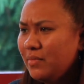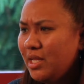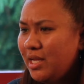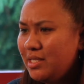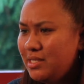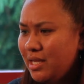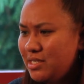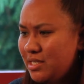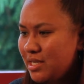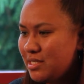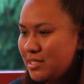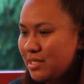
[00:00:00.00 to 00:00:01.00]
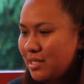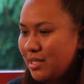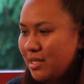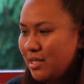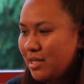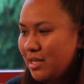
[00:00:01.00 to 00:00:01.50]
It's not just,
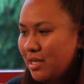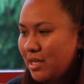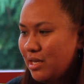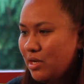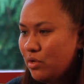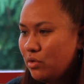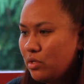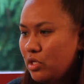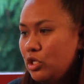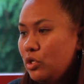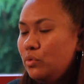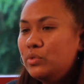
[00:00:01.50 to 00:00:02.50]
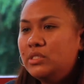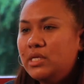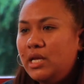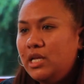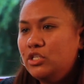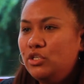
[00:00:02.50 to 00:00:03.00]
you know, you
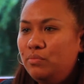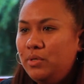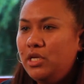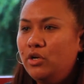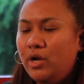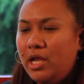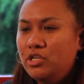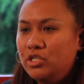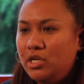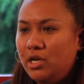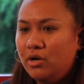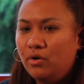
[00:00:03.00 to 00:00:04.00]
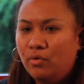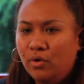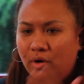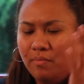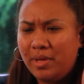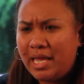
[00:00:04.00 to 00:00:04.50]
studying to be your engineer
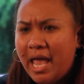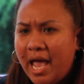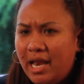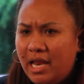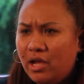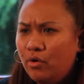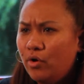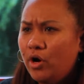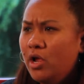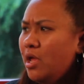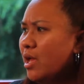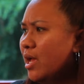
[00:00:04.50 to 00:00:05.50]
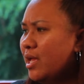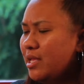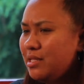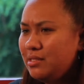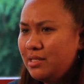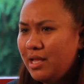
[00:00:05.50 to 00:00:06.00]
or a mechanic or
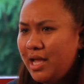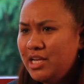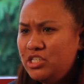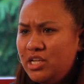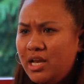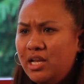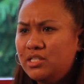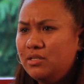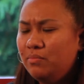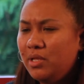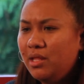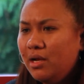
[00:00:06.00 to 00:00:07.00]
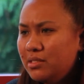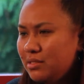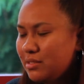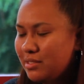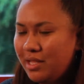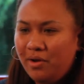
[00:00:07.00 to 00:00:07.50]
a hygienist or
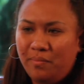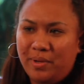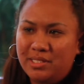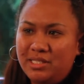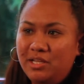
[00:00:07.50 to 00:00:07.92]
therapist.